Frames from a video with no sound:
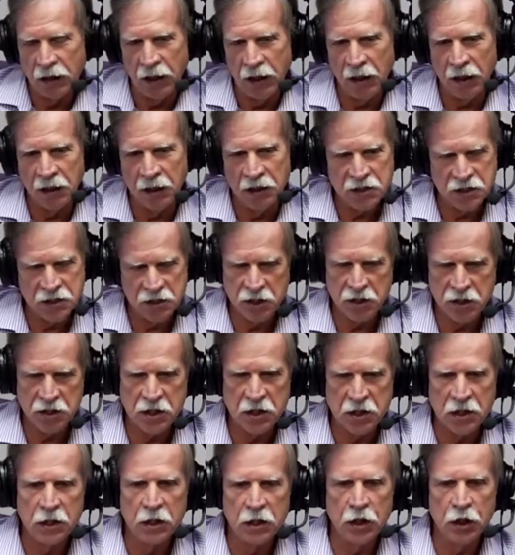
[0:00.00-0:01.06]
and he
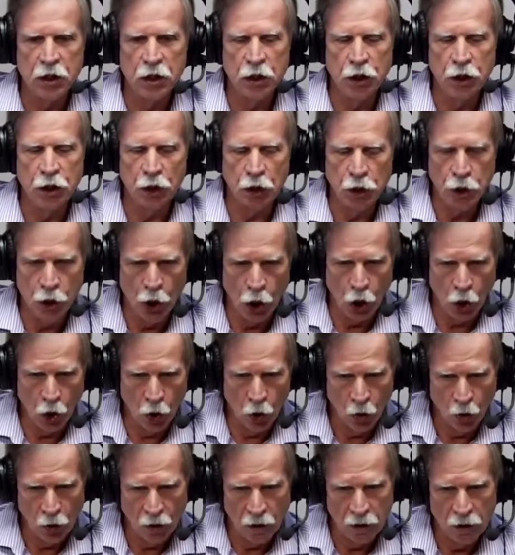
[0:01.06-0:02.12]
says, you
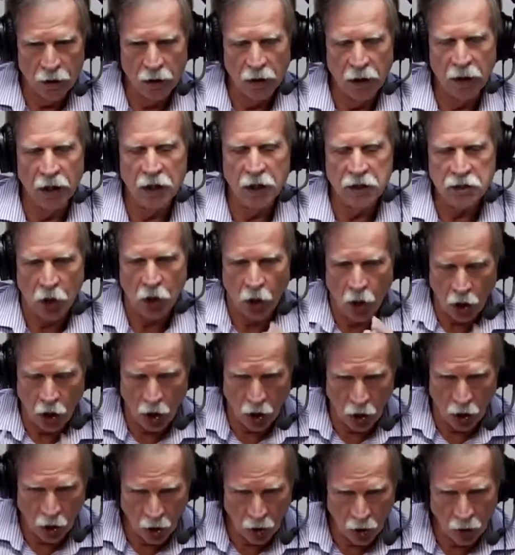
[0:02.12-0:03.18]
know, it's
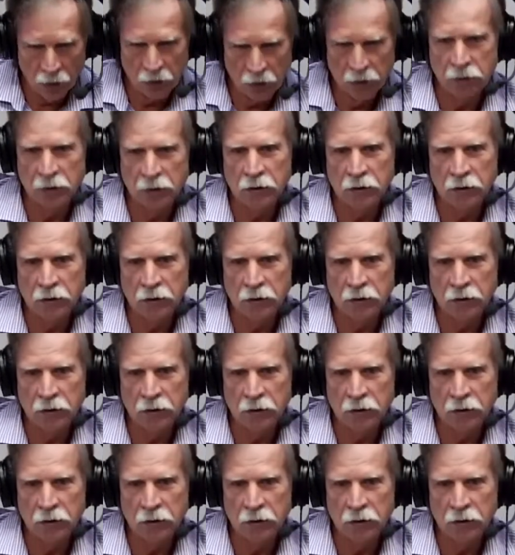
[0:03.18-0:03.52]
all,